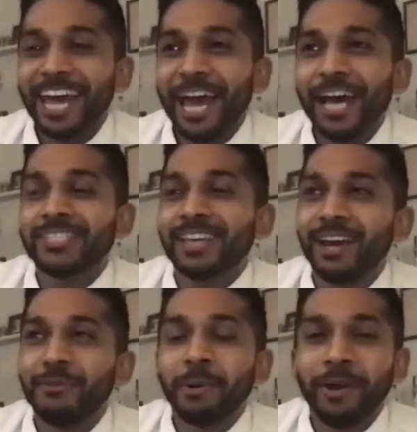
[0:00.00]
I asked, I
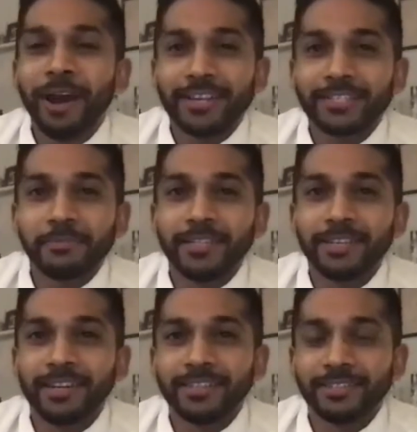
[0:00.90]
remember asking my
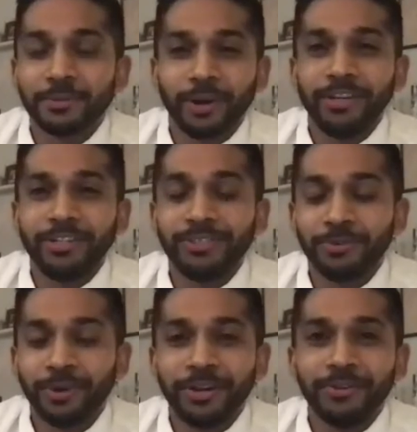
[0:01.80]
attendant, I said, why did you,
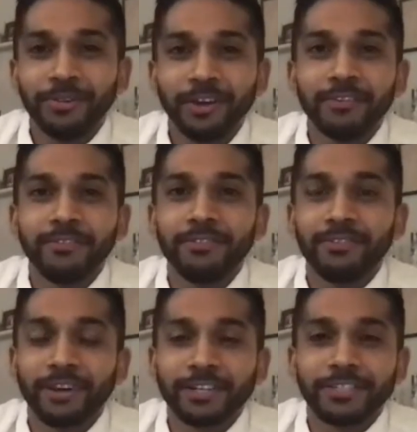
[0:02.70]
why do you love
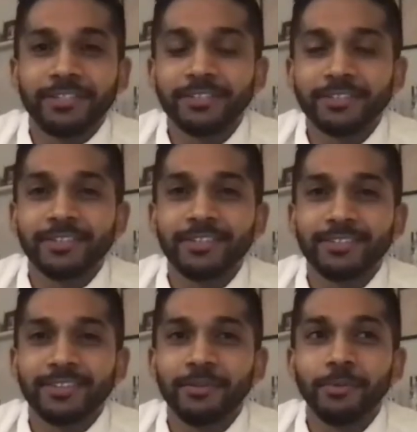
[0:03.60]
infectious diseases? And he
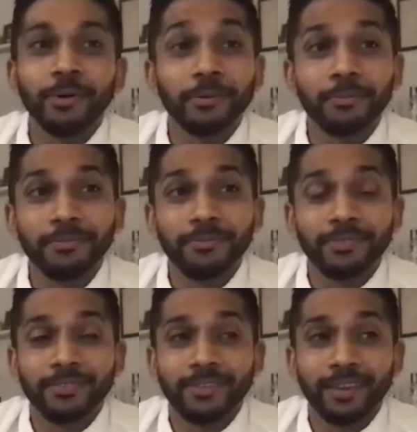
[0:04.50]
said, well,
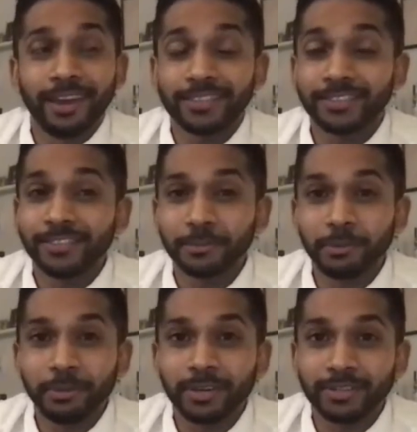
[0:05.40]
actually simply
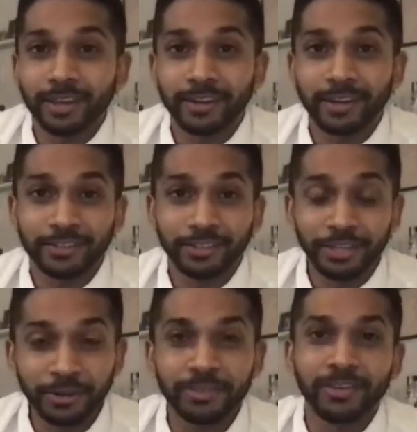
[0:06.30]
because I can actually
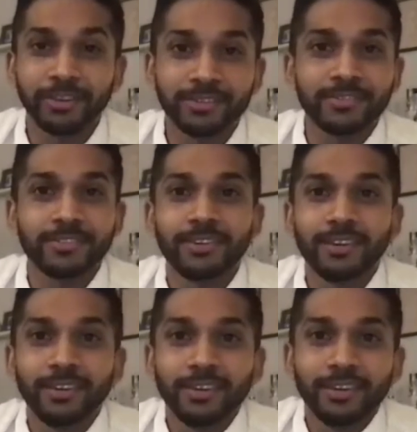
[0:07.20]
cure things.
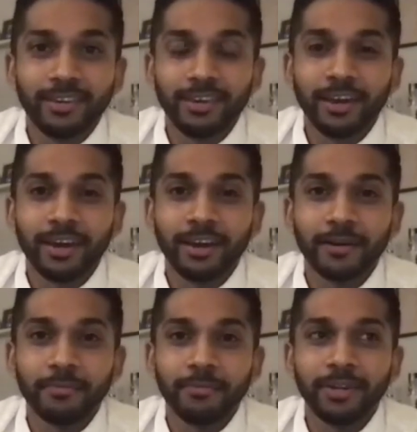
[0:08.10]

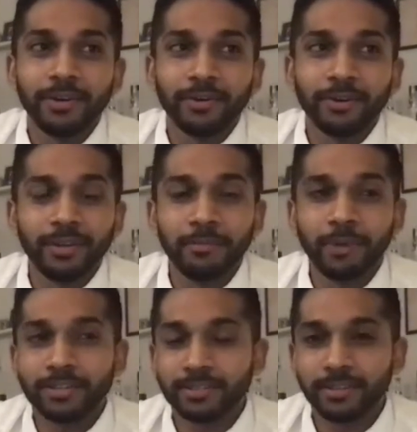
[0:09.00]
Um, you know, in
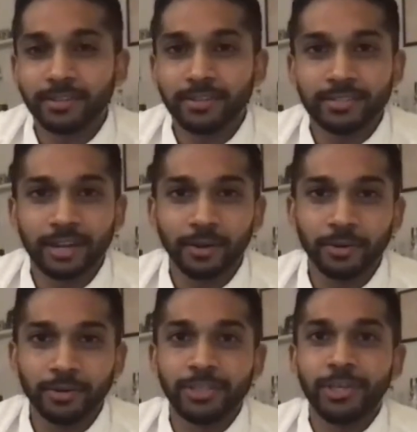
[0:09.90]
medicine, it's not
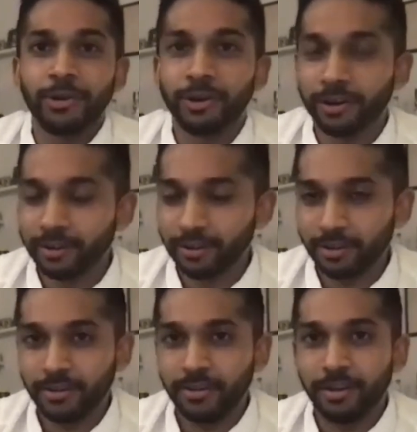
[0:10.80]
always curing,
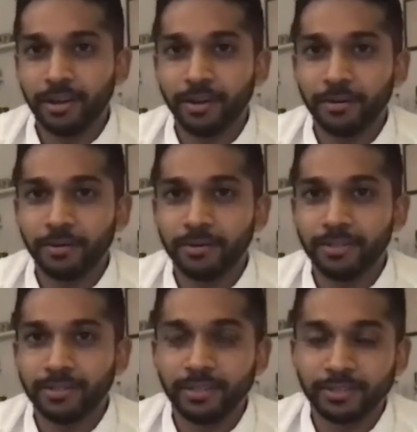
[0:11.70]
you know,
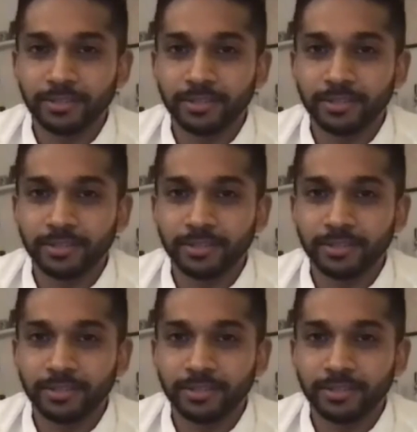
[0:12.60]
diseases.